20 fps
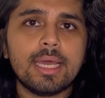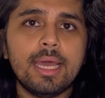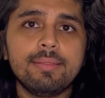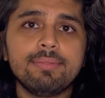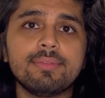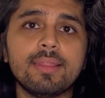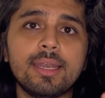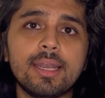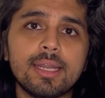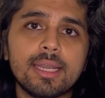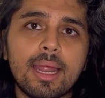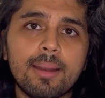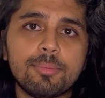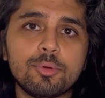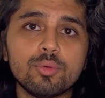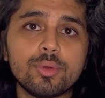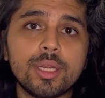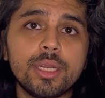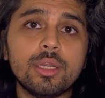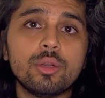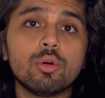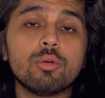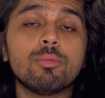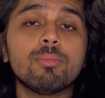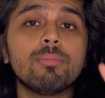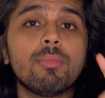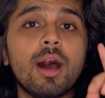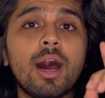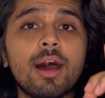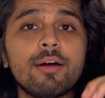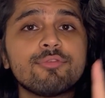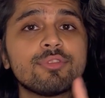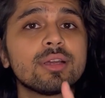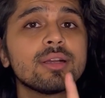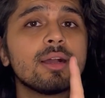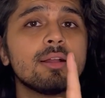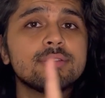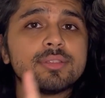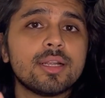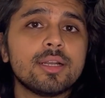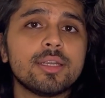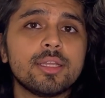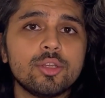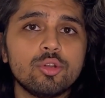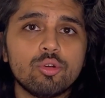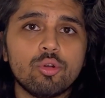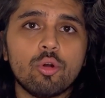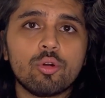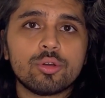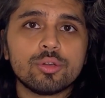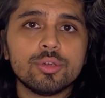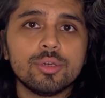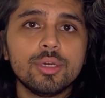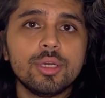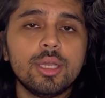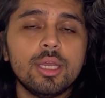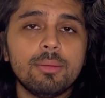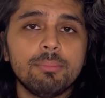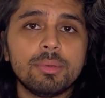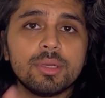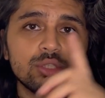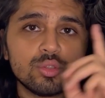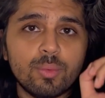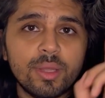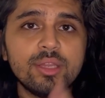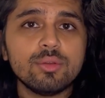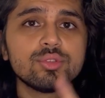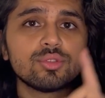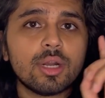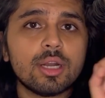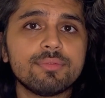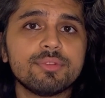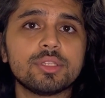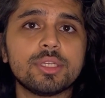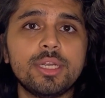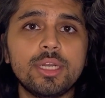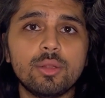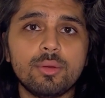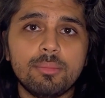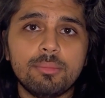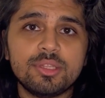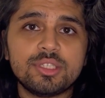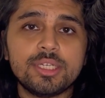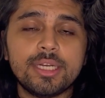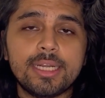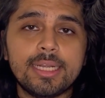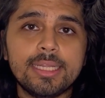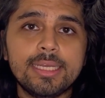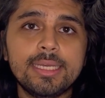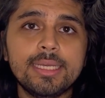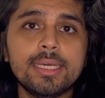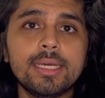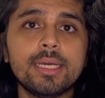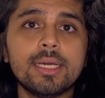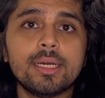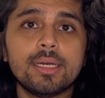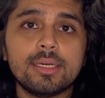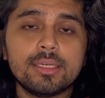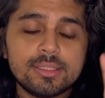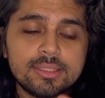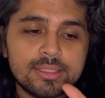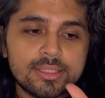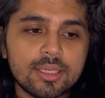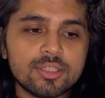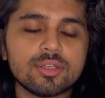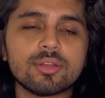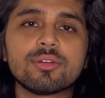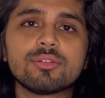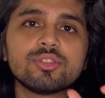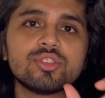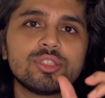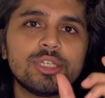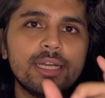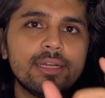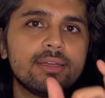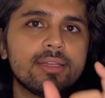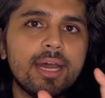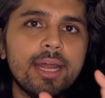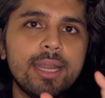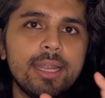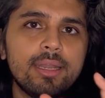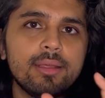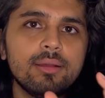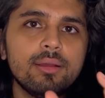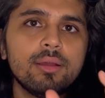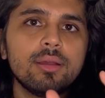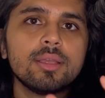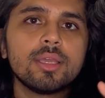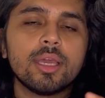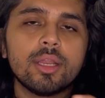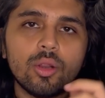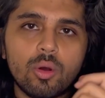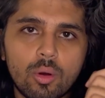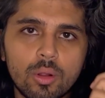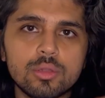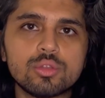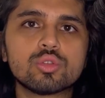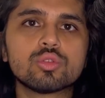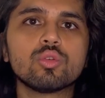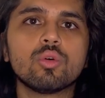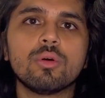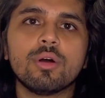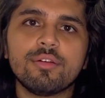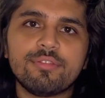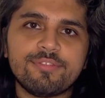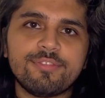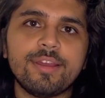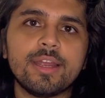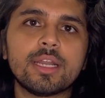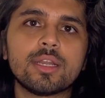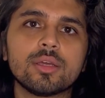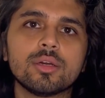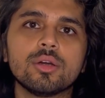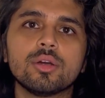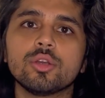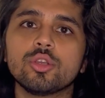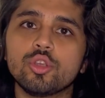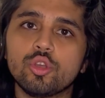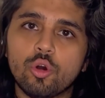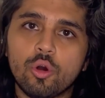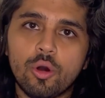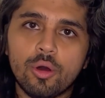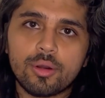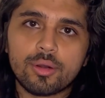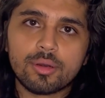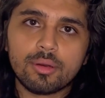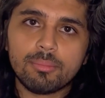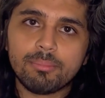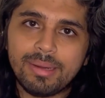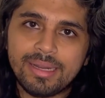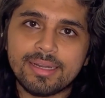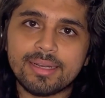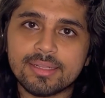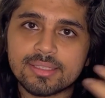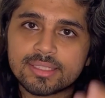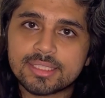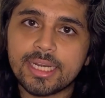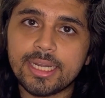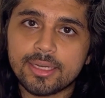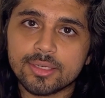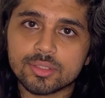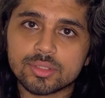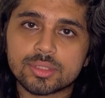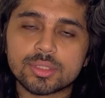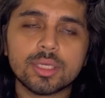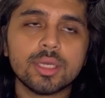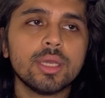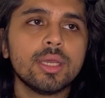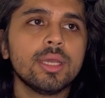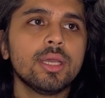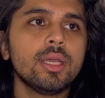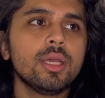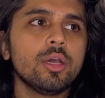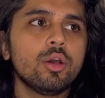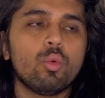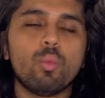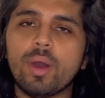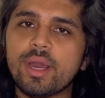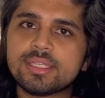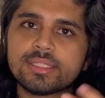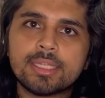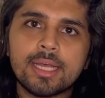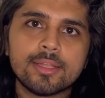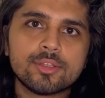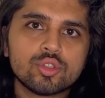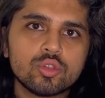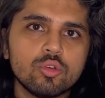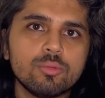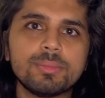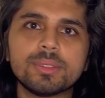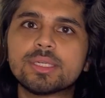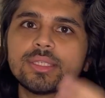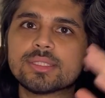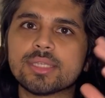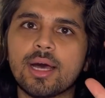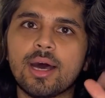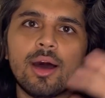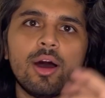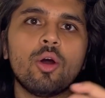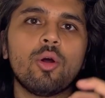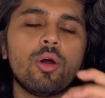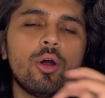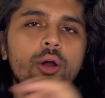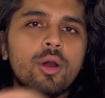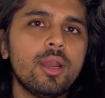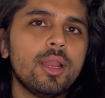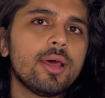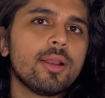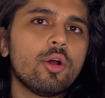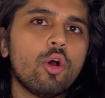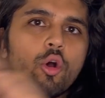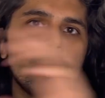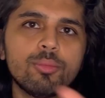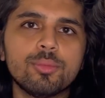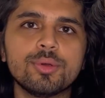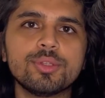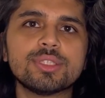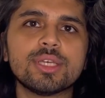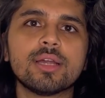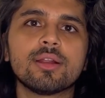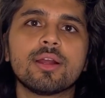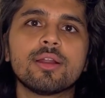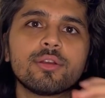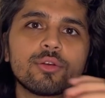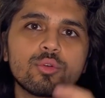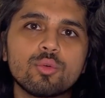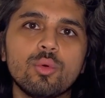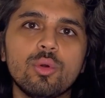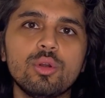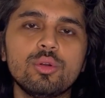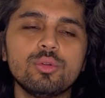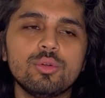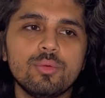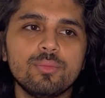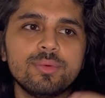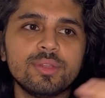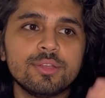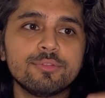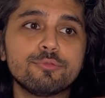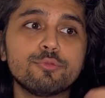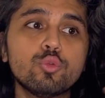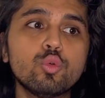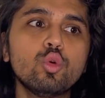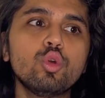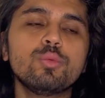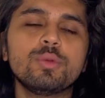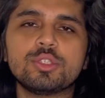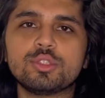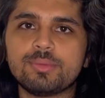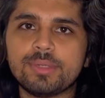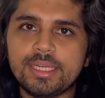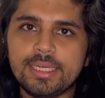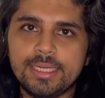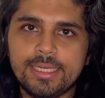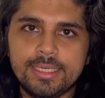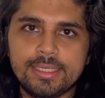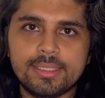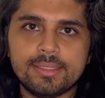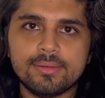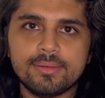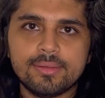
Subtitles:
and then adapt to keto after consulting your doctor, because when you start with keto immediately, such a strict diet can also affect your mental status. Why is that so? Because all our hormones are controlled with the food which we eat.